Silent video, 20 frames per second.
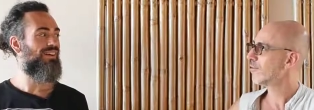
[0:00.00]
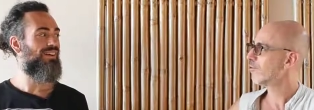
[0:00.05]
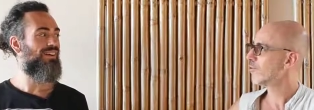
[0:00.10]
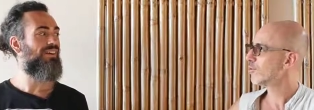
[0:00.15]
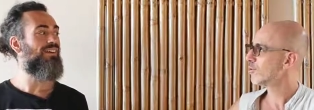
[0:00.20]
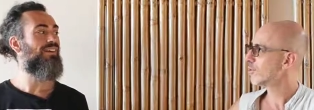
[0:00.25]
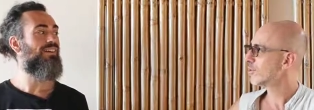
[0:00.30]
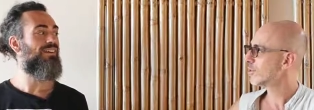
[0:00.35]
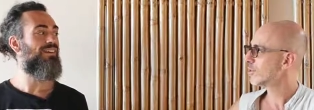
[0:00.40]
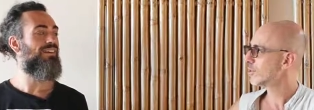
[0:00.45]
Speaker 1: a few
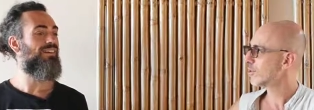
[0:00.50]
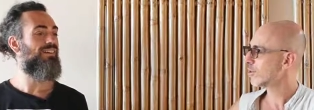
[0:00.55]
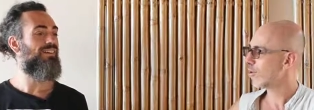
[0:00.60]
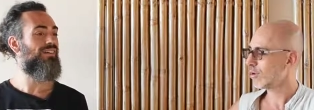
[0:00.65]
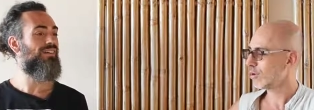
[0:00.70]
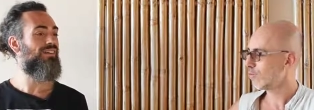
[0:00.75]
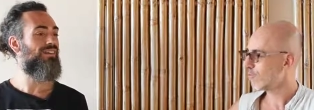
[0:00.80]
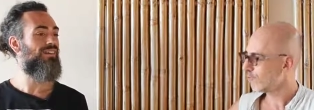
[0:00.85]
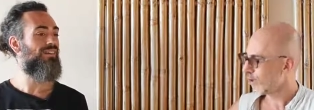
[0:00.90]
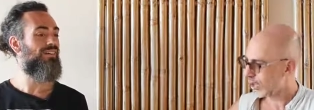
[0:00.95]
years ago, I
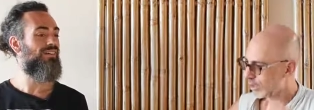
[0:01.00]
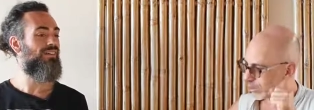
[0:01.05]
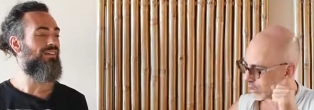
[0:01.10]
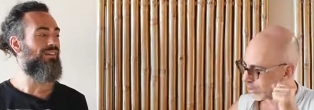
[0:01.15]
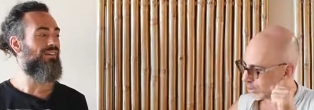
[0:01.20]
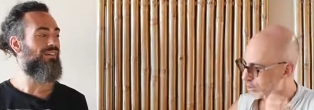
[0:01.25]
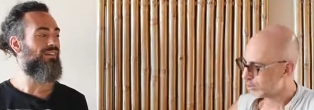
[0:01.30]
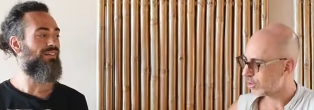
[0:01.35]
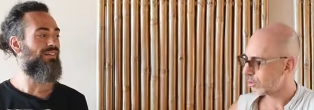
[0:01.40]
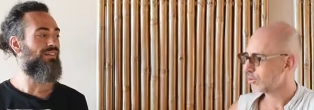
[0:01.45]
finally
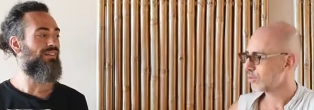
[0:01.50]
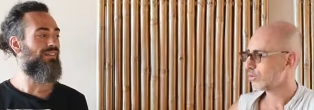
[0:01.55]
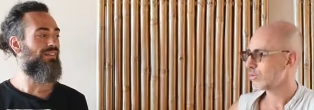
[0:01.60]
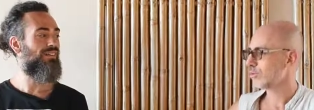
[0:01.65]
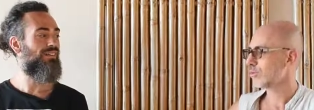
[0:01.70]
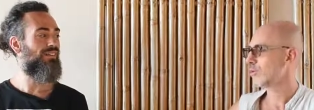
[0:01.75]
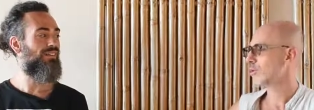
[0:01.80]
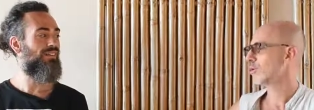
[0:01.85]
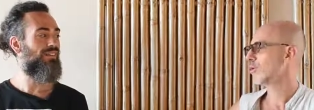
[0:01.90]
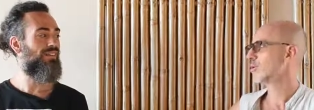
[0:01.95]
chose to
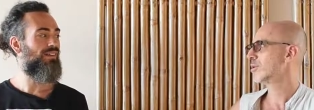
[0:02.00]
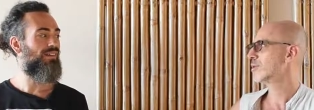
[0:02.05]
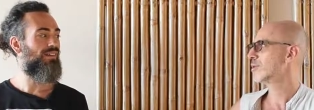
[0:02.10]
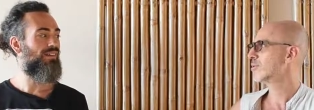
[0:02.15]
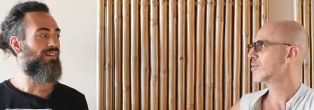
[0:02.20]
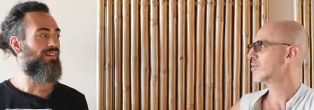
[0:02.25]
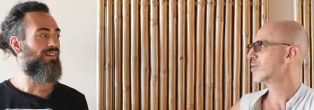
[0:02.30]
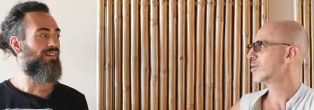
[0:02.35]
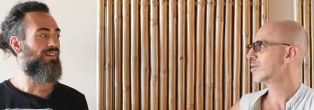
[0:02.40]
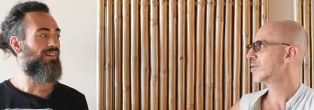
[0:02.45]
go
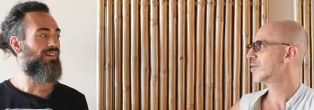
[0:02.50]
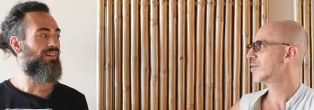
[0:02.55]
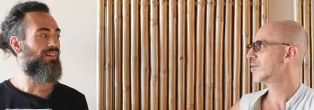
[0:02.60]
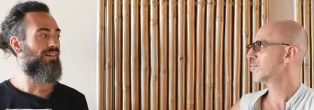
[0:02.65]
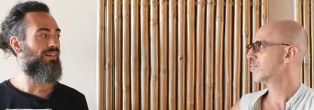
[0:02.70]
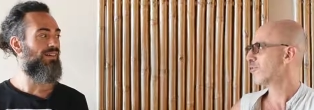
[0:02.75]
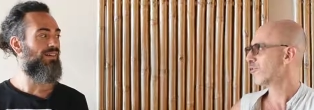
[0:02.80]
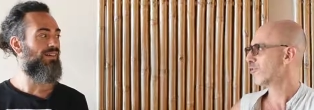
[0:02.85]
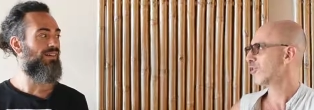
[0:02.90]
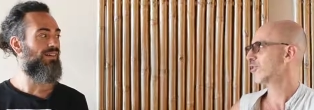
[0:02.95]
into it
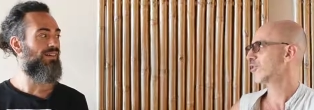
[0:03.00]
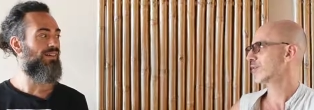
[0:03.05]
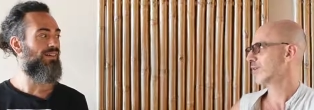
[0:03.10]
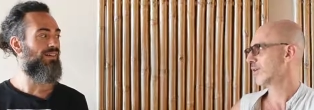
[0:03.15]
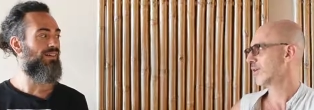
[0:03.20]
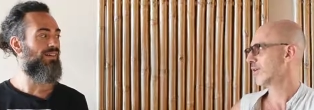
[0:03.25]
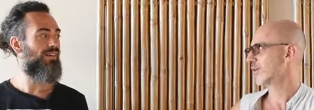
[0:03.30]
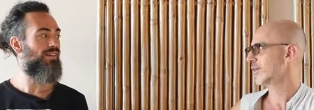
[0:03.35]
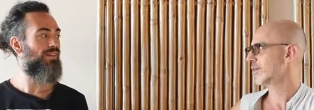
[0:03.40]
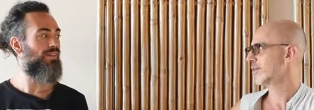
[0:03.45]

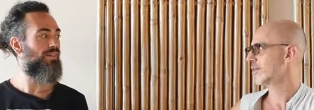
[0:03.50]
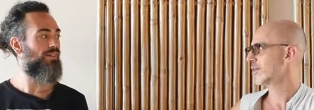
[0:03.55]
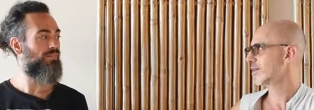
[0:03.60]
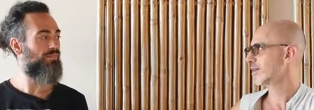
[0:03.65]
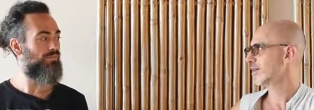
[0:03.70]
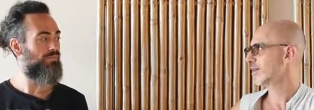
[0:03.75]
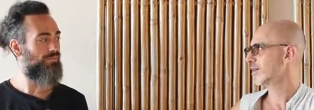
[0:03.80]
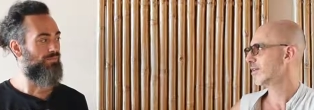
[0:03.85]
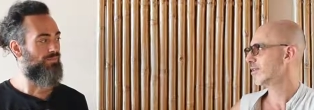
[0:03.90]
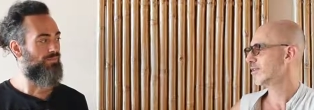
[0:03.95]
professionally.
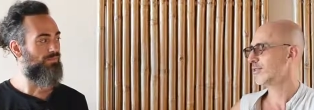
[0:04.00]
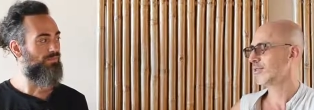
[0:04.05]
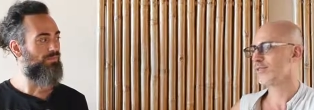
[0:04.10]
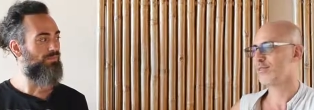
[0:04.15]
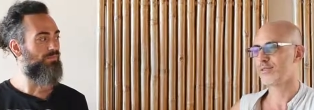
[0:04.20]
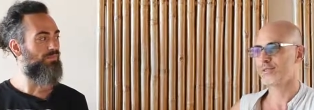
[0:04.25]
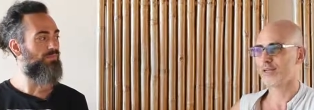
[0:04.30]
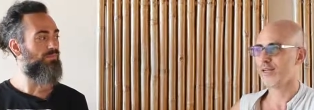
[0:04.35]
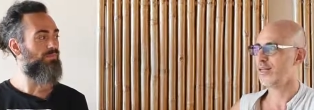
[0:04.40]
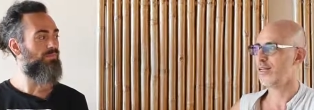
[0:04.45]
And since
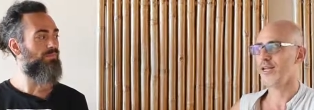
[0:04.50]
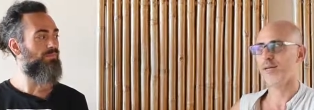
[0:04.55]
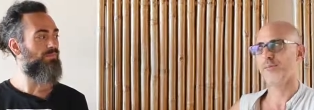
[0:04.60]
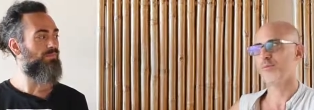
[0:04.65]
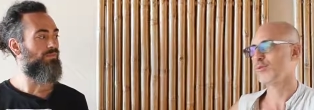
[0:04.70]
then, I'm